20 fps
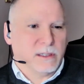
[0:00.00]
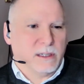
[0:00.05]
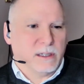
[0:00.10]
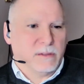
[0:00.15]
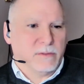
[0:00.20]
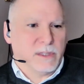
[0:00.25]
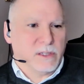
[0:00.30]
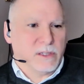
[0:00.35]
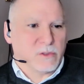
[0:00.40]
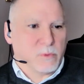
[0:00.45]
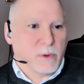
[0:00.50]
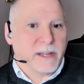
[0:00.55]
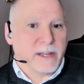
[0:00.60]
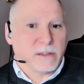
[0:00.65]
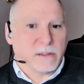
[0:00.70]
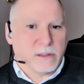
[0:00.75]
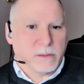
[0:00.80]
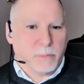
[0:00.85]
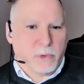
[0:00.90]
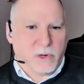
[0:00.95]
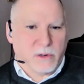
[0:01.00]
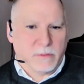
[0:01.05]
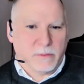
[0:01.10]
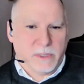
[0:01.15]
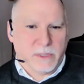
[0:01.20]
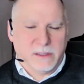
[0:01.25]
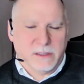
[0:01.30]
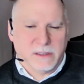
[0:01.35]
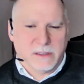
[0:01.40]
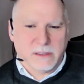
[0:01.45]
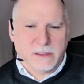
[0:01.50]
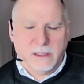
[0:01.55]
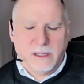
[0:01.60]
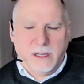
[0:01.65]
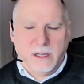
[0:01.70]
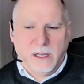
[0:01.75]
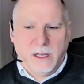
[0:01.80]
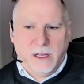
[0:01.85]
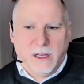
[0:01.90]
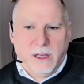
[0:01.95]
of these rental apartments.
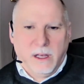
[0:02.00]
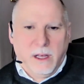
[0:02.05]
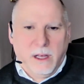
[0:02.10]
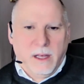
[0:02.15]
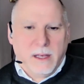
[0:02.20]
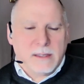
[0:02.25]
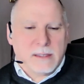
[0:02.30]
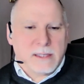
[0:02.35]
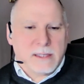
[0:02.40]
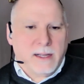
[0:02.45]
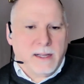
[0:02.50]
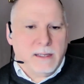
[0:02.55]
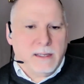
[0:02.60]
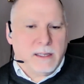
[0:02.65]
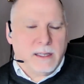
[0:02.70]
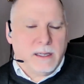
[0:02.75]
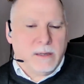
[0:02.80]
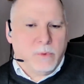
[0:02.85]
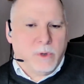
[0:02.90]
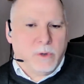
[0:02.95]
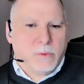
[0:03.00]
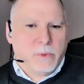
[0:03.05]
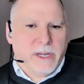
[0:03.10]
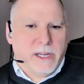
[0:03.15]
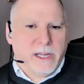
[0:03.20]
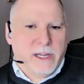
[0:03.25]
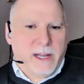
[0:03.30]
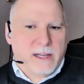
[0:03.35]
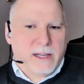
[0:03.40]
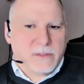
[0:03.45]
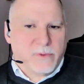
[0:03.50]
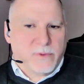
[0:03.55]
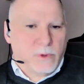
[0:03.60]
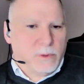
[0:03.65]
Secondly, what we had asked